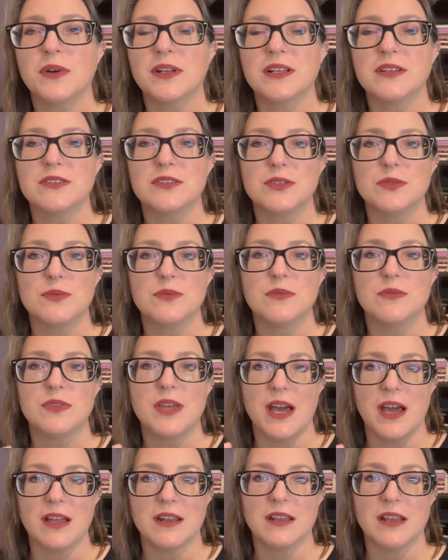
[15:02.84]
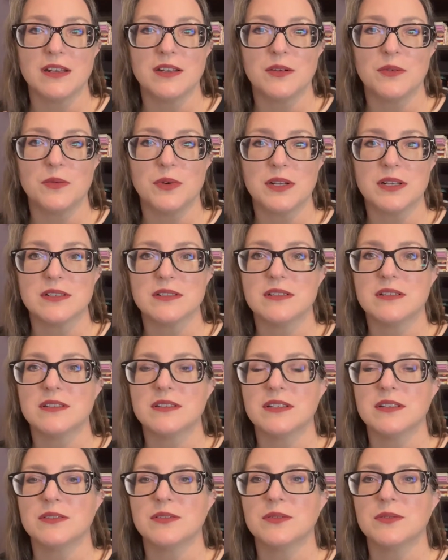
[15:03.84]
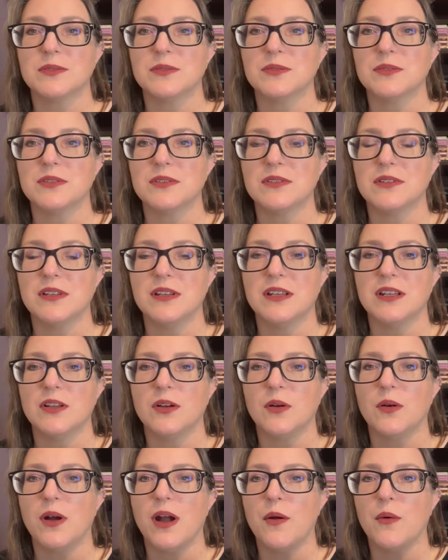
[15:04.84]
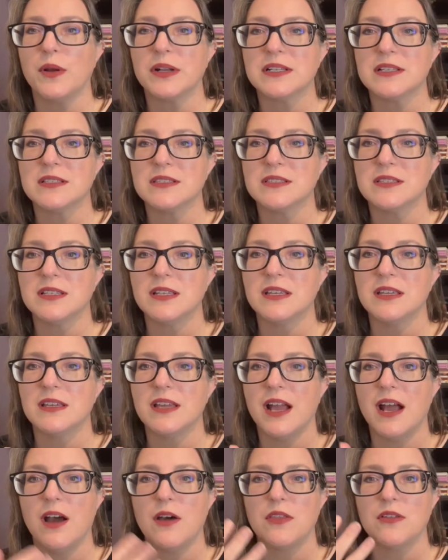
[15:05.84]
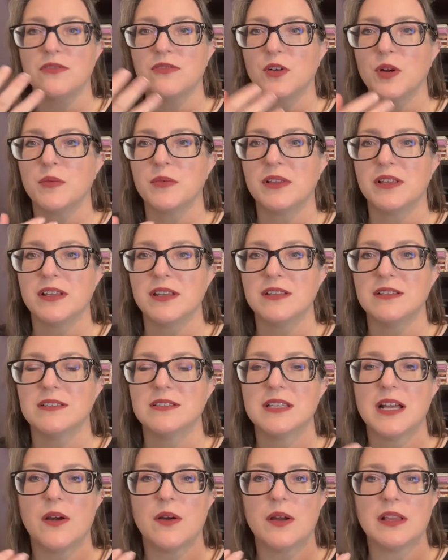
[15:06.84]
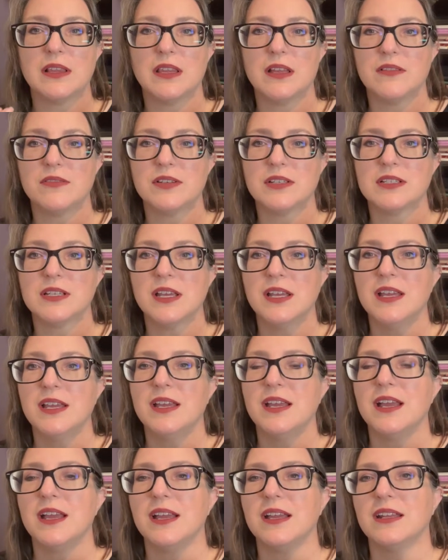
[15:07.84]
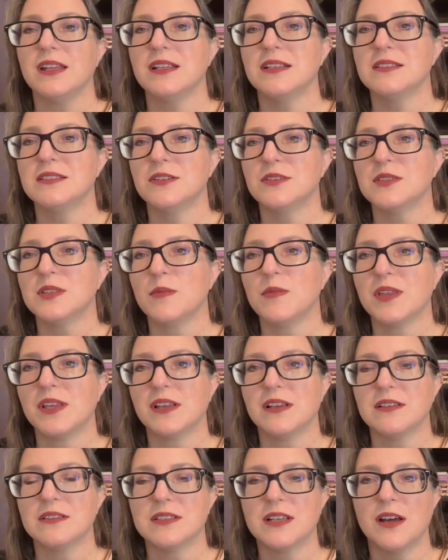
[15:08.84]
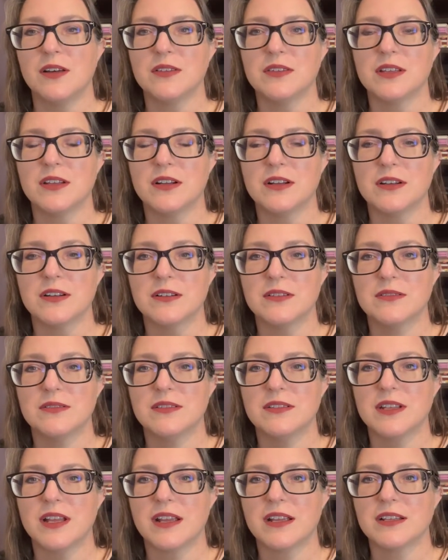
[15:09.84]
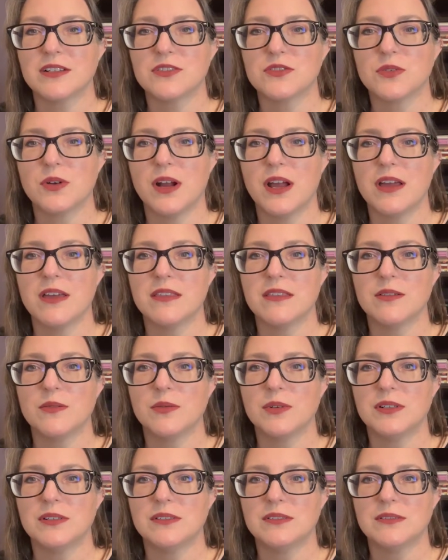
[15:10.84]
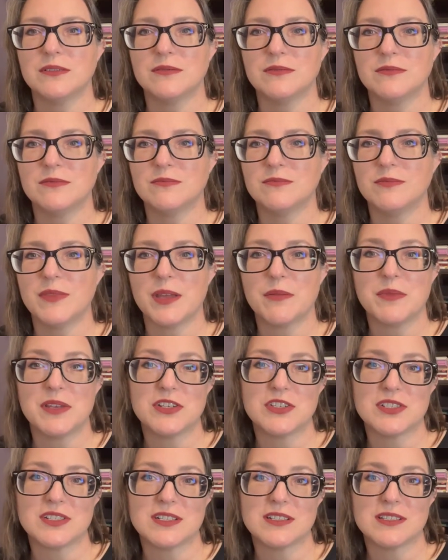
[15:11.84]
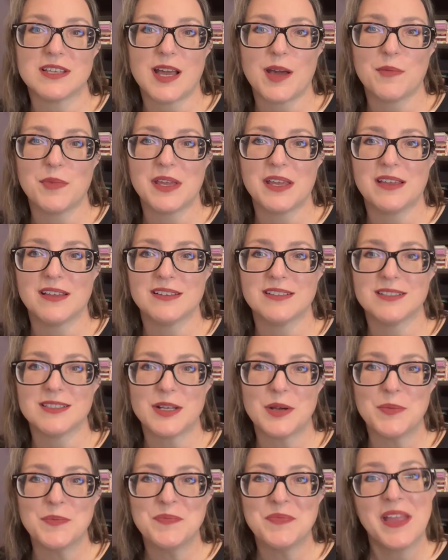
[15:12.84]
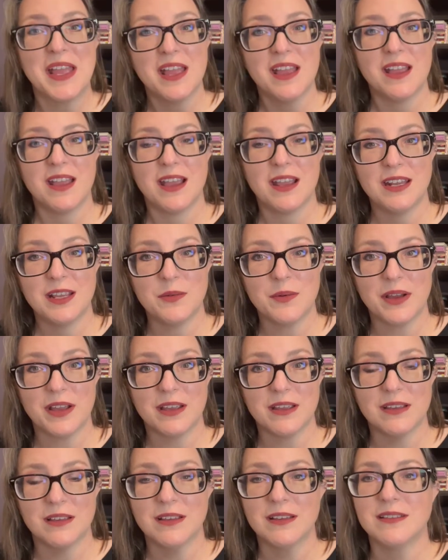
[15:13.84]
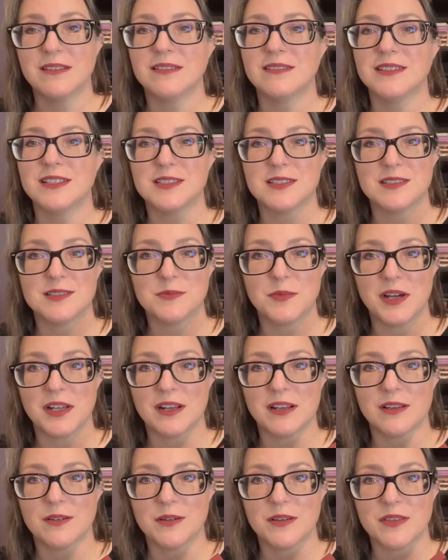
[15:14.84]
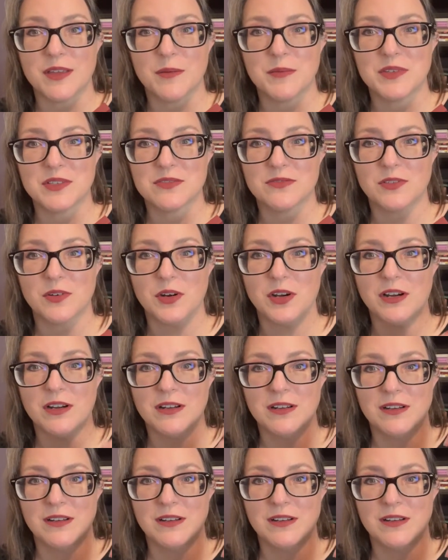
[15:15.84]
to do that. I don't want to, you know, I want to see how the formula is, how I love it, and is there something else out there that I can try that will make me just as happy. So anyway, this is Monica with M is 4.